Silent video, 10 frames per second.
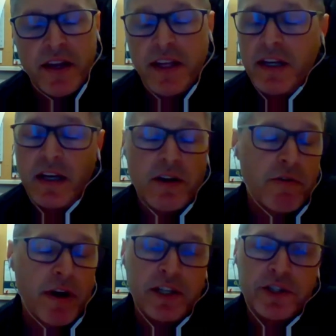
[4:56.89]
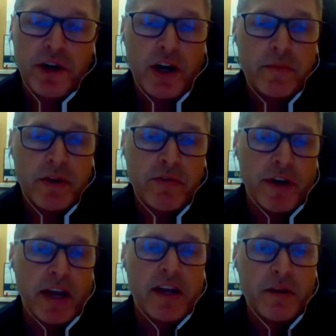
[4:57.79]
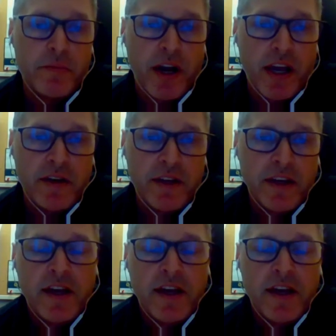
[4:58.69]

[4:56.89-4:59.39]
they did a great job in creating the brand.